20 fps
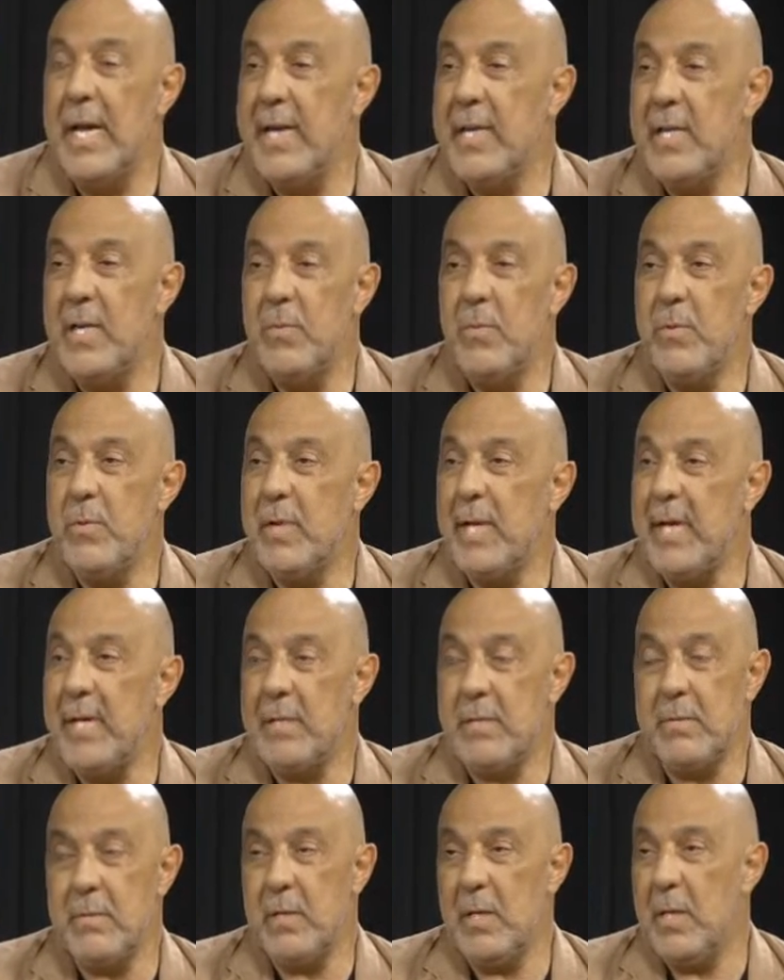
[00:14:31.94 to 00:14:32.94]
And there were
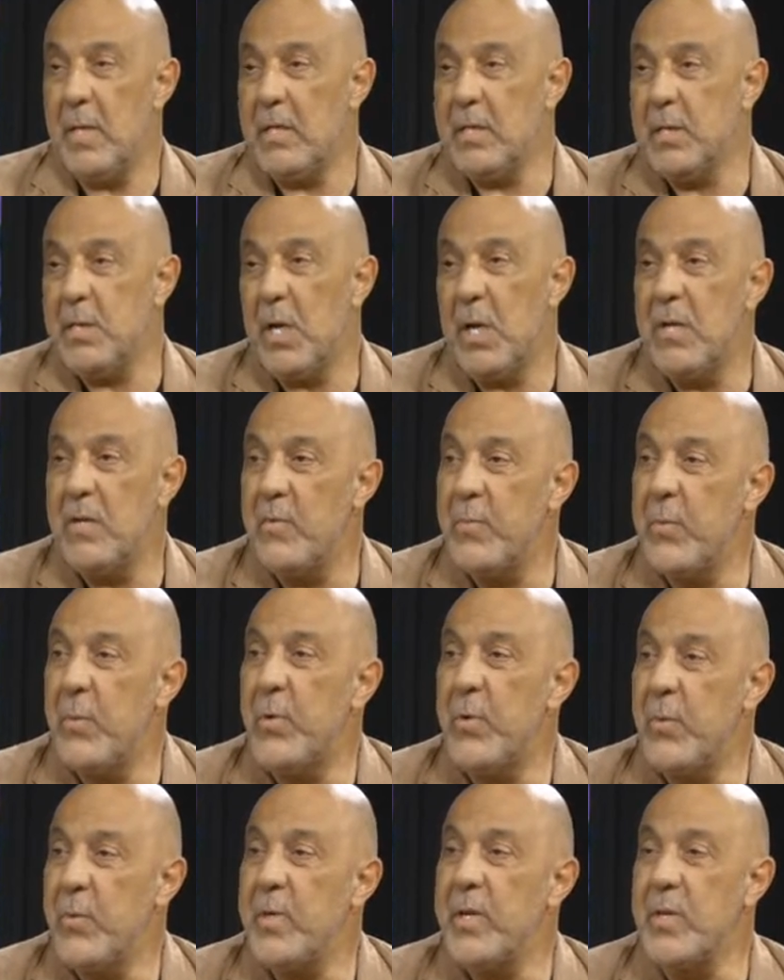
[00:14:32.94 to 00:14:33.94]
like a ton of
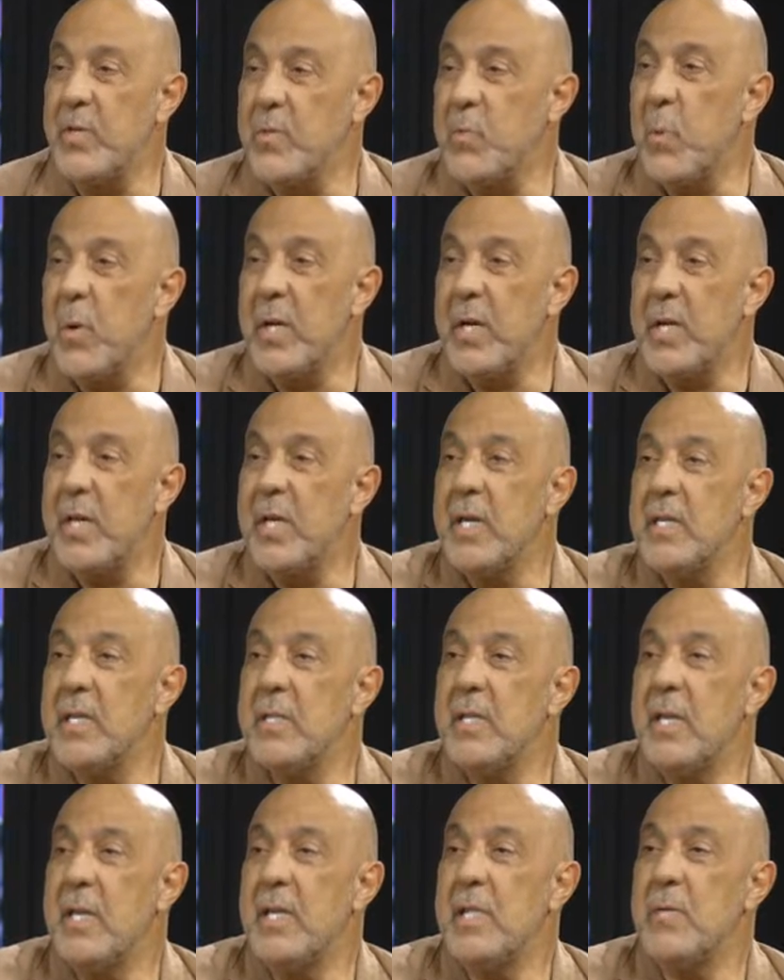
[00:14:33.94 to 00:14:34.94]
Puerto Ricans working
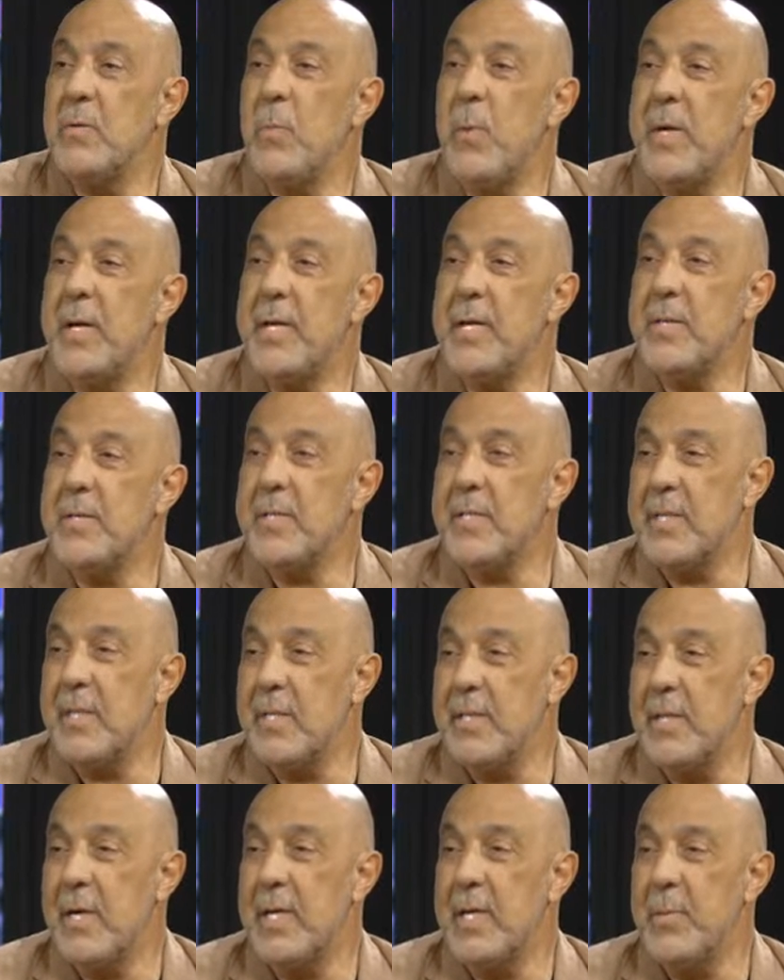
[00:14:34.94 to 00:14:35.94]
in the White House at
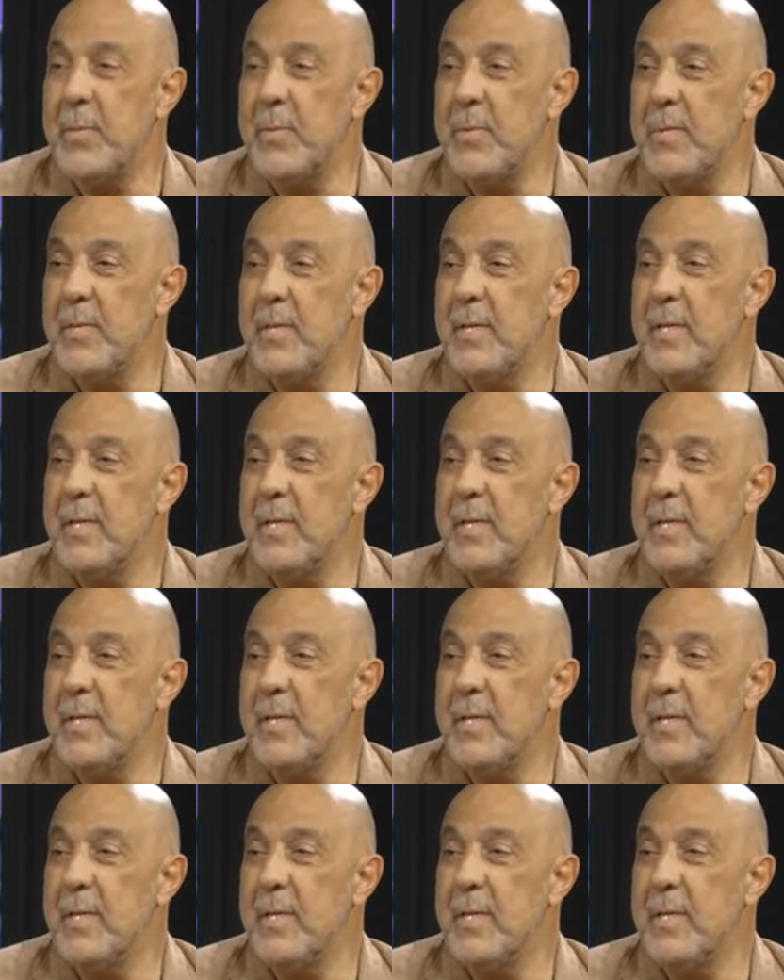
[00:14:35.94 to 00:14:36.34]
the time.